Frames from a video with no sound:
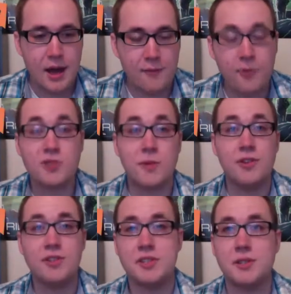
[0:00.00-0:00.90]
first of all,
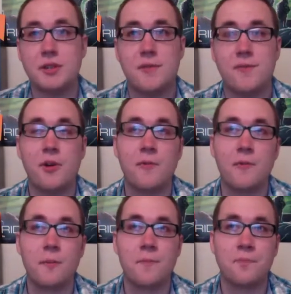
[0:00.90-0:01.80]
this is a film
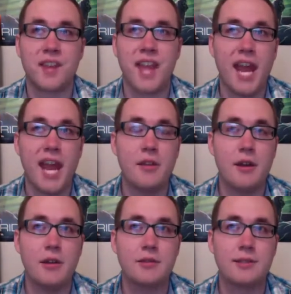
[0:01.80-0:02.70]
from
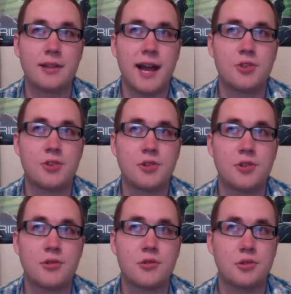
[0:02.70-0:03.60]

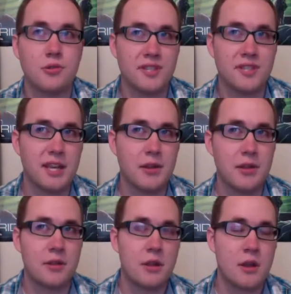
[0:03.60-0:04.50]
Canada/New
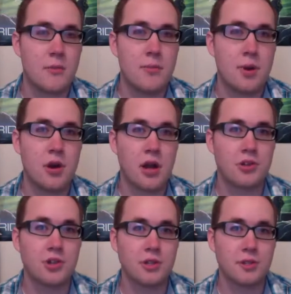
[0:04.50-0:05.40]
Zealand
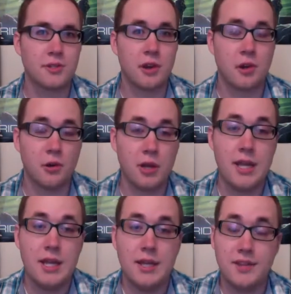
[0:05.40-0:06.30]
production, so
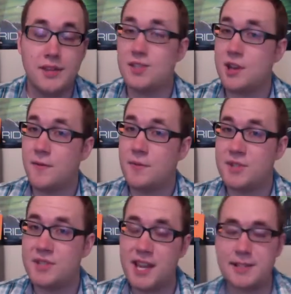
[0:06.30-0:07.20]
this is not from the
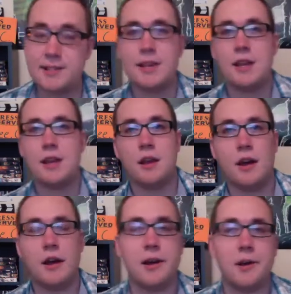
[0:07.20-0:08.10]
States.
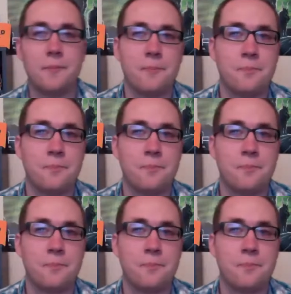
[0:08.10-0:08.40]
So